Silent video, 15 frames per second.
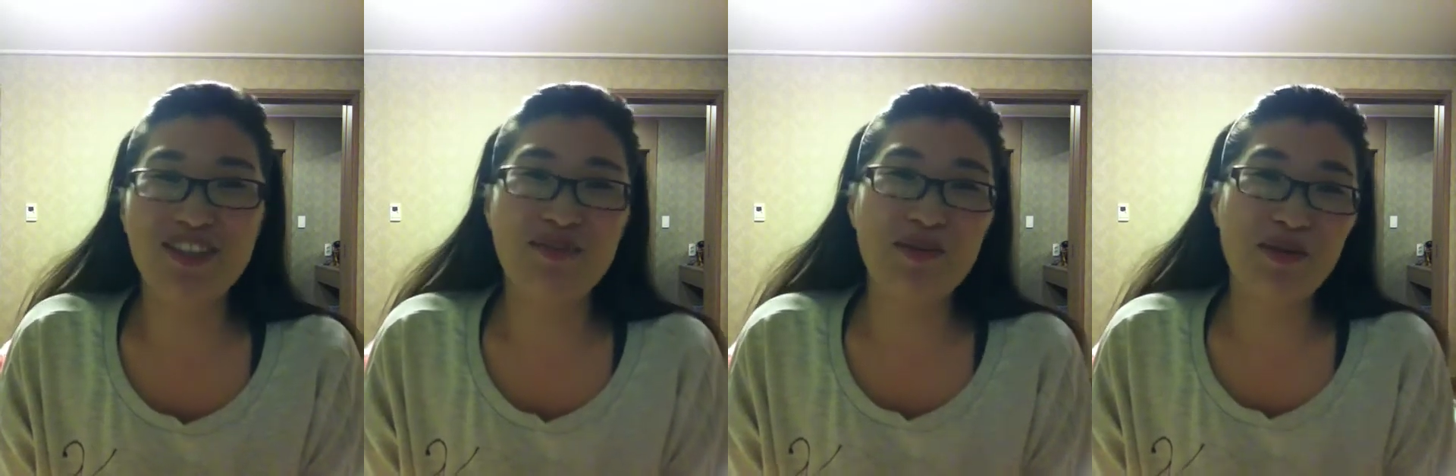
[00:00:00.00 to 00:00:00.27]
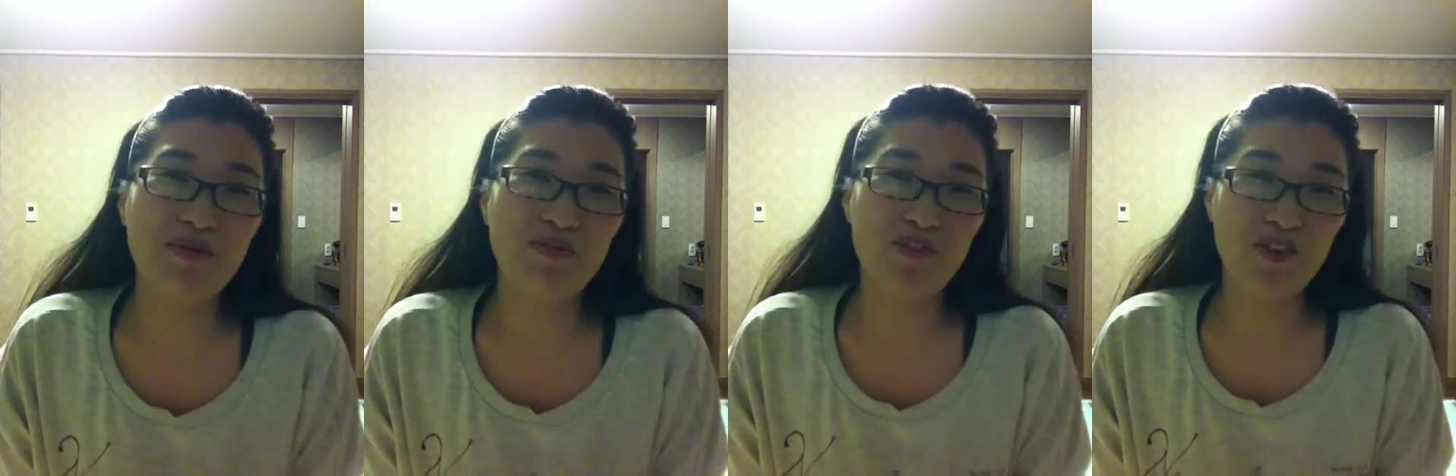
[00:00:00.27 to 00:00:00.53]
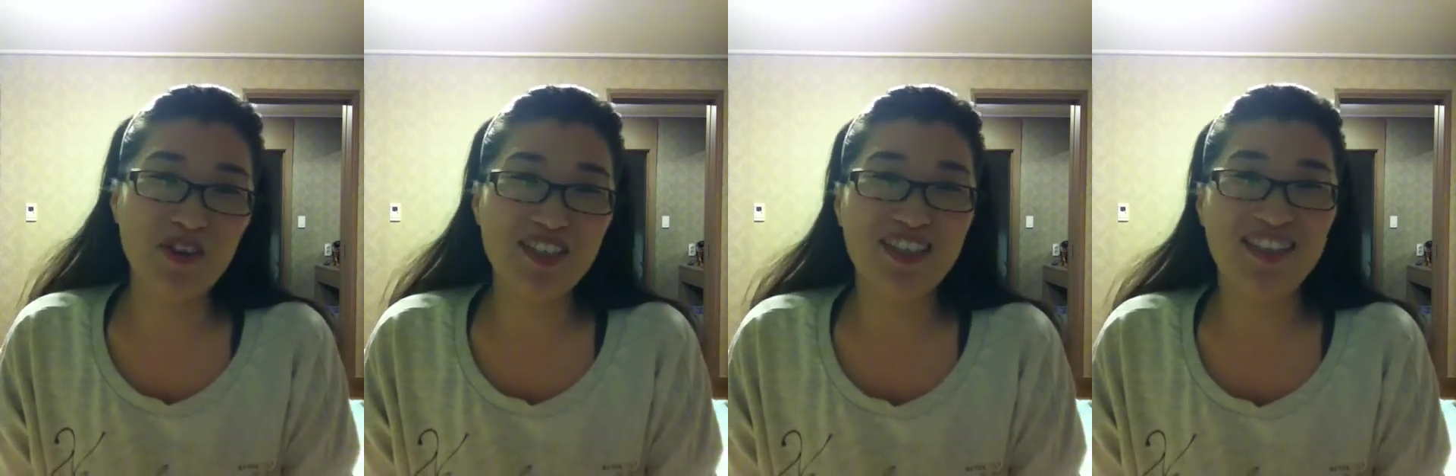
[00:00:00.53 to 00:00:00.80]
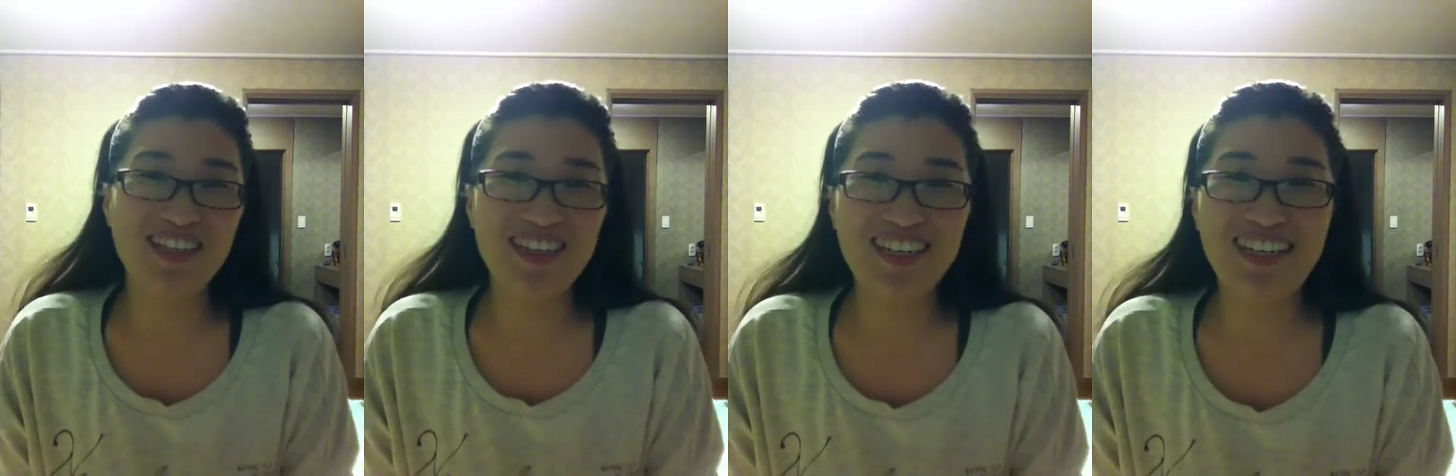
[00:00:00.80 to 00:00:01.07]
And my
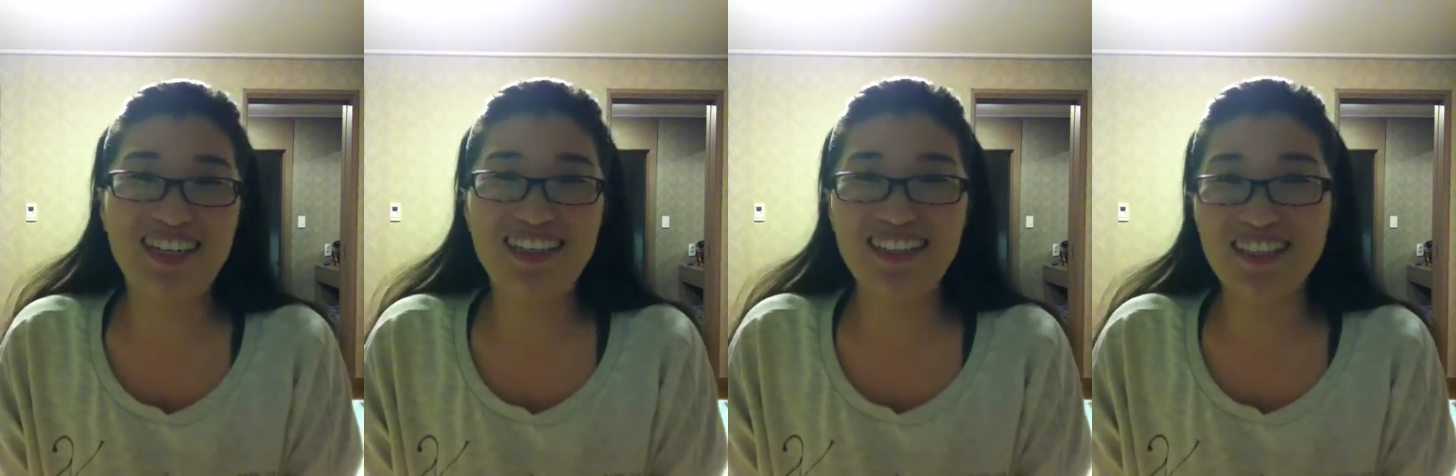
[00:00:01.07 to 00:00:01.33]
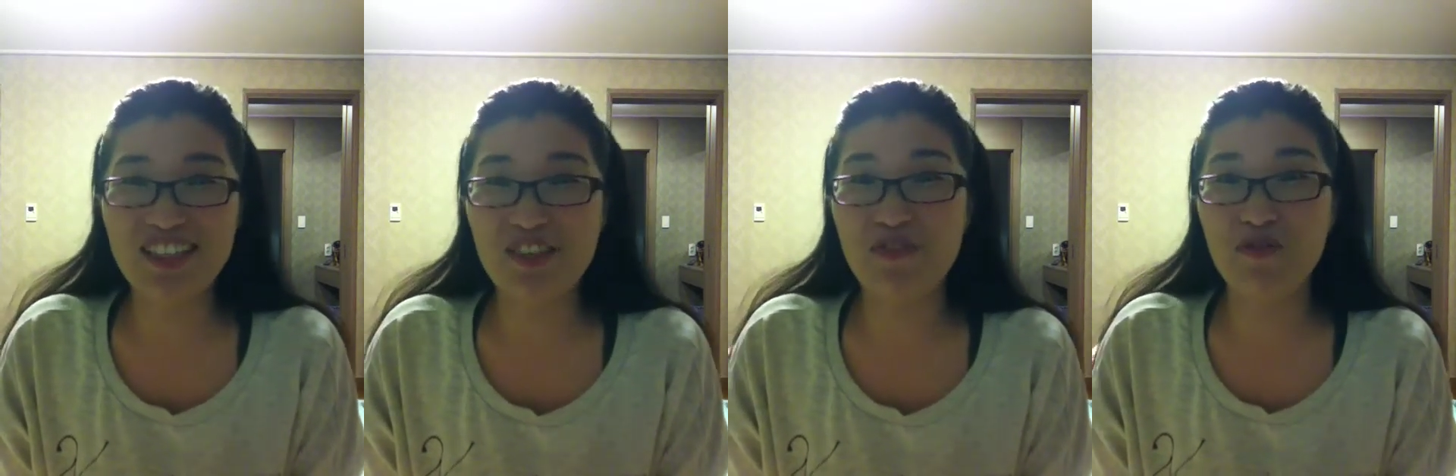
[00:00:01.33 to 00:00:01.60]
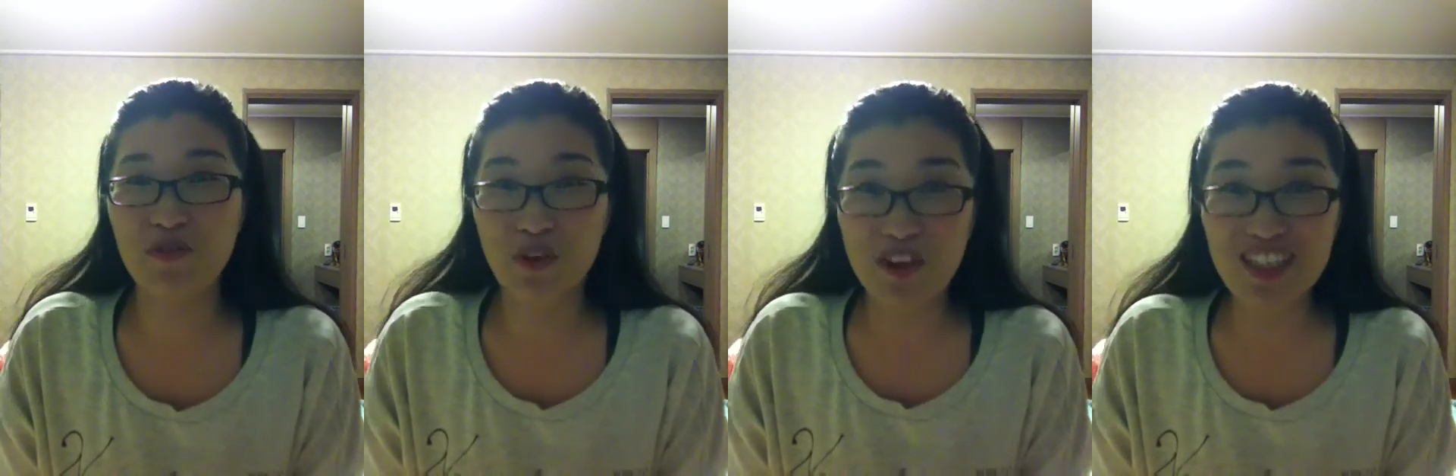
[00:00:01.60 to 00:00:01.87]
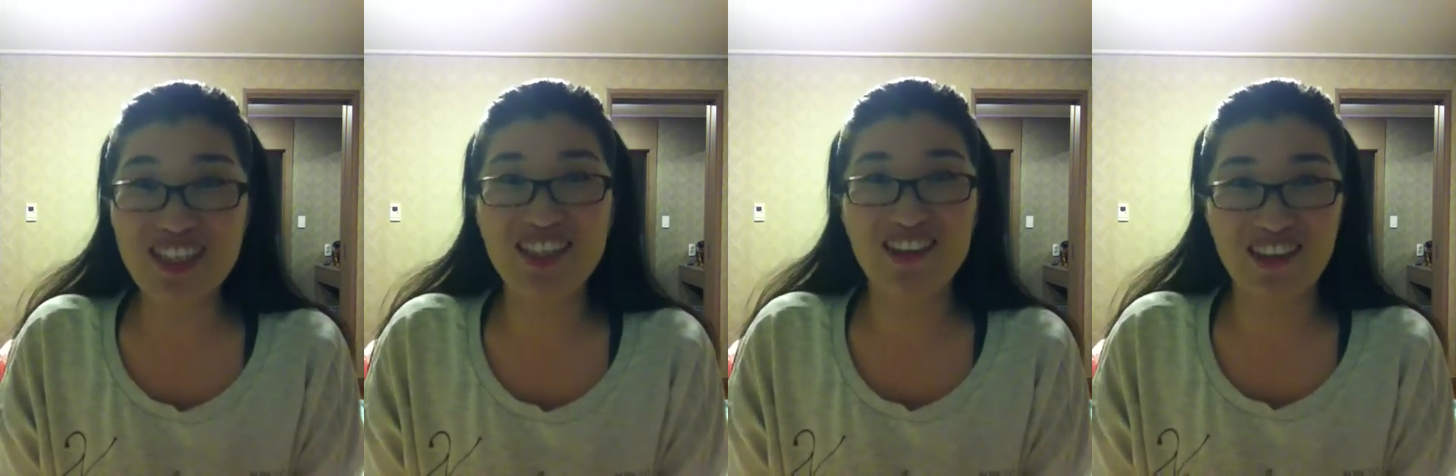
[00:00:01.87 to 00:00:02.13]
first son is
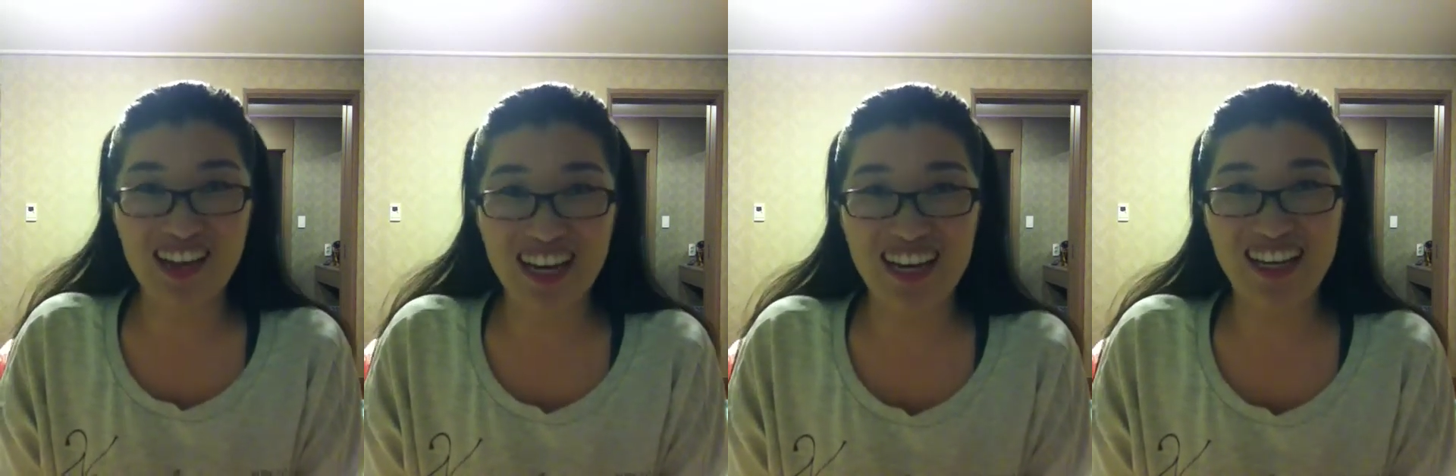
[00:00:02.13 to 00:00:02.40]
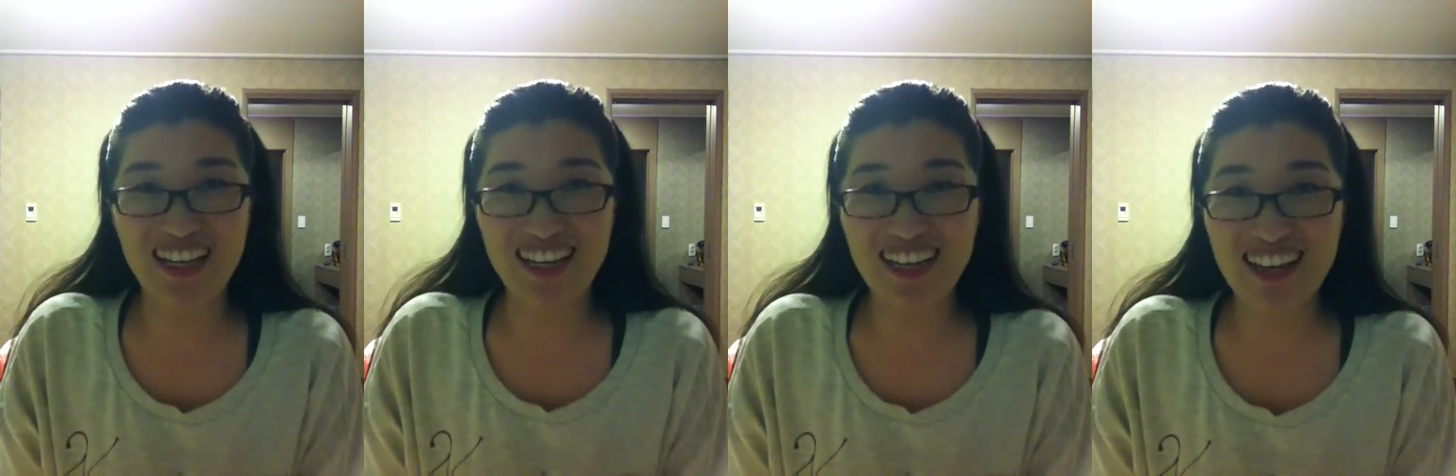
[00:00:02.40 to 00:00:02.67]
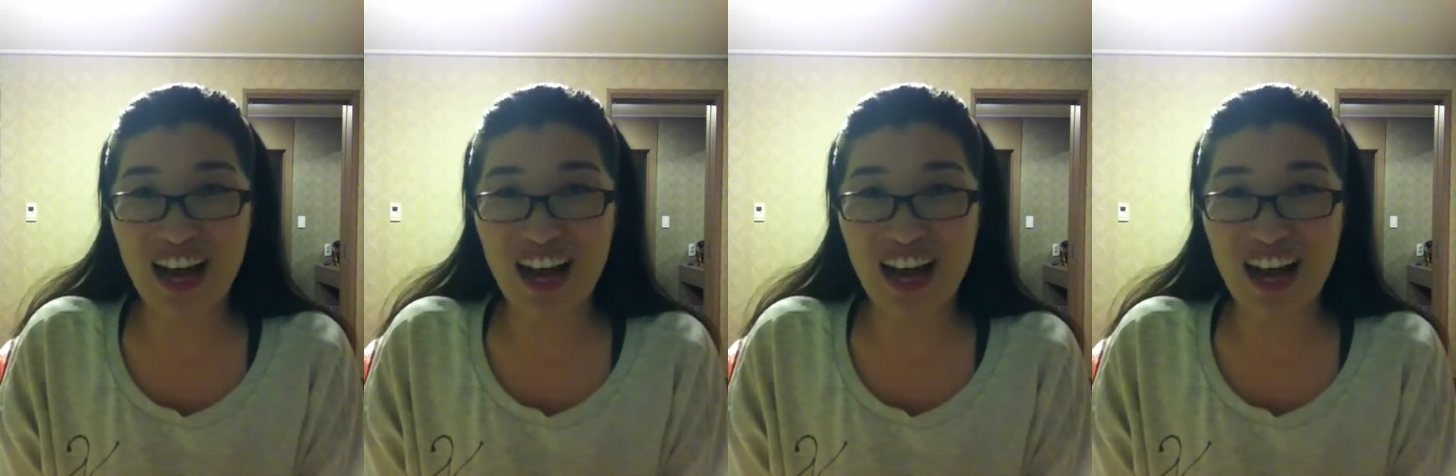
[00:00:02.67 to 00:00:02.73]
first grade